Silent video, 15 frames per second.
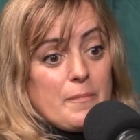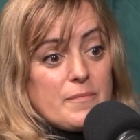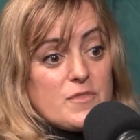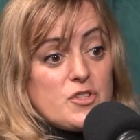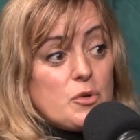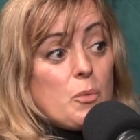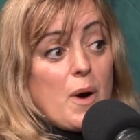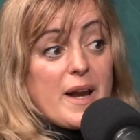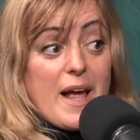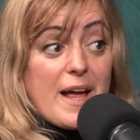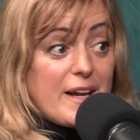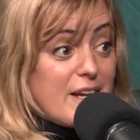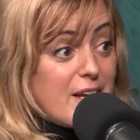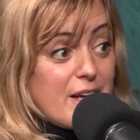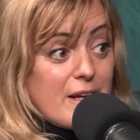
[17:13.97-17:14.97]
do what
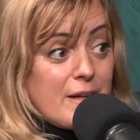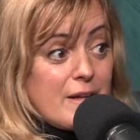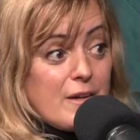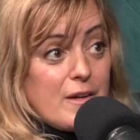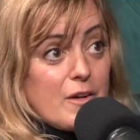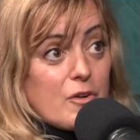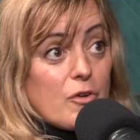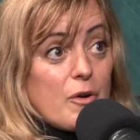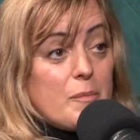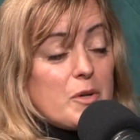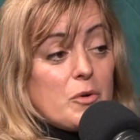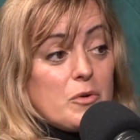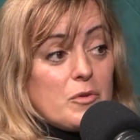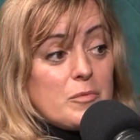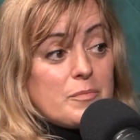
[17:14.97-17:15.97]
any
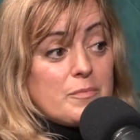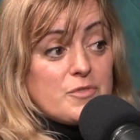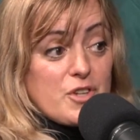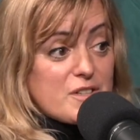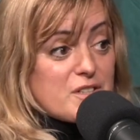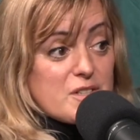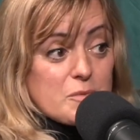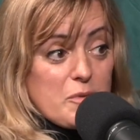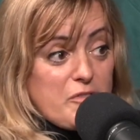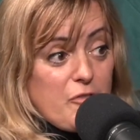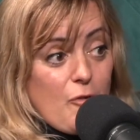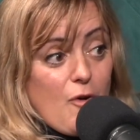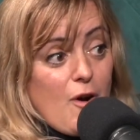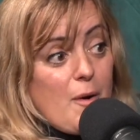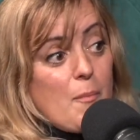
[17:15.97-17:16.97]
criminal justice
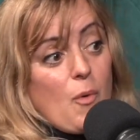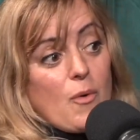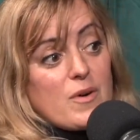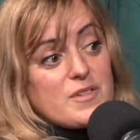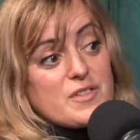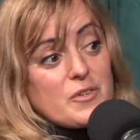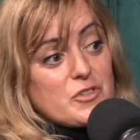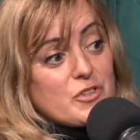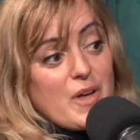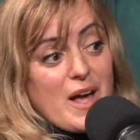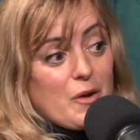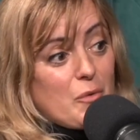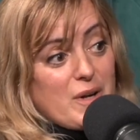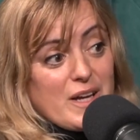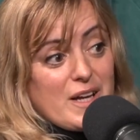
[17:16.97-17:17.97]
reform or social
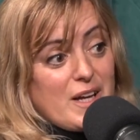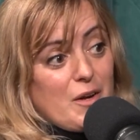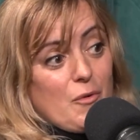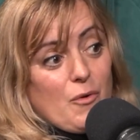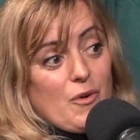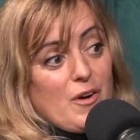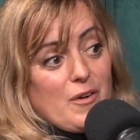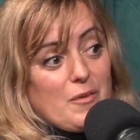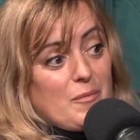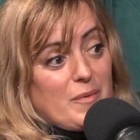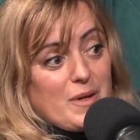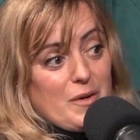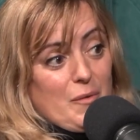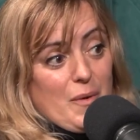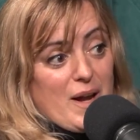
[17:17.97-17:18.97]
equity or
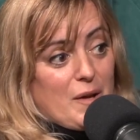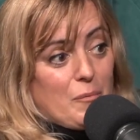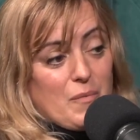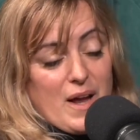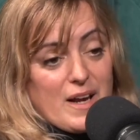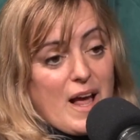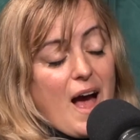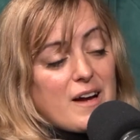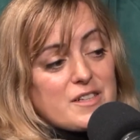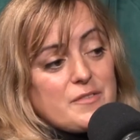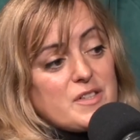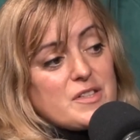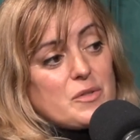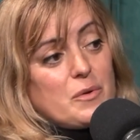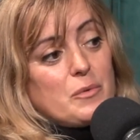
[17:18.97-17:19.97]
any
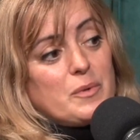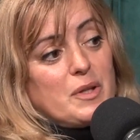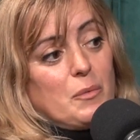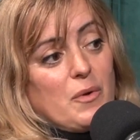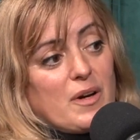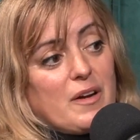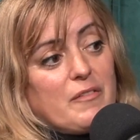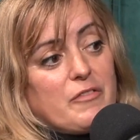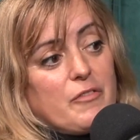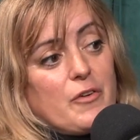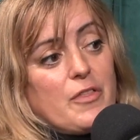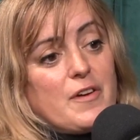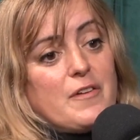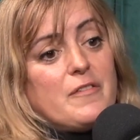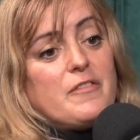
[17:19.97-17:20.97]
activists who are really working for
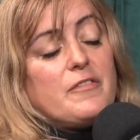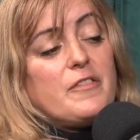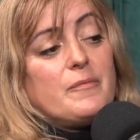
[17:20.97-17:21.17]
the